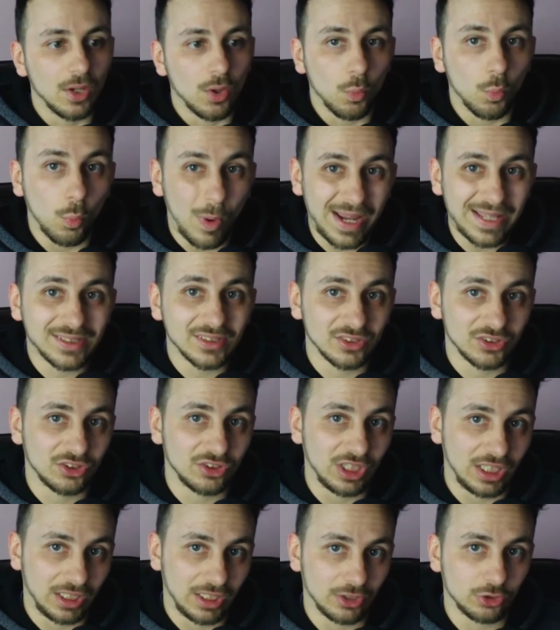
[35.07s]

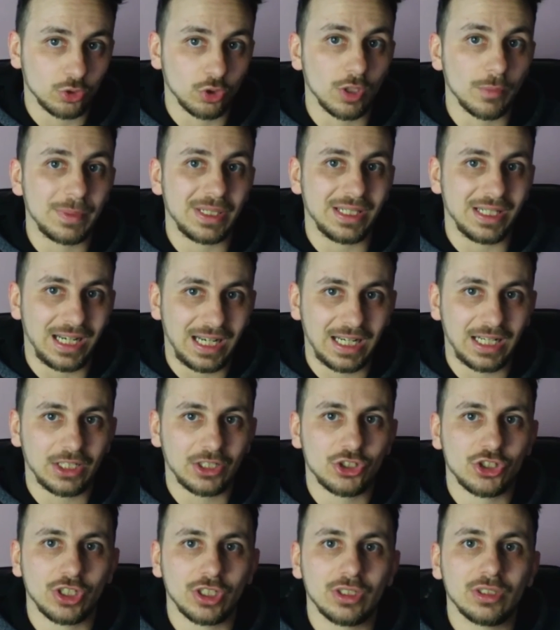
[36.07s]
Wednesday is going to be an
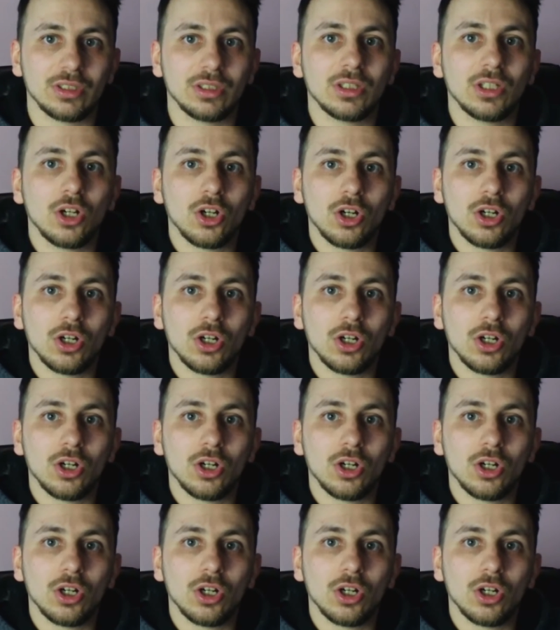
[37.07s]
action,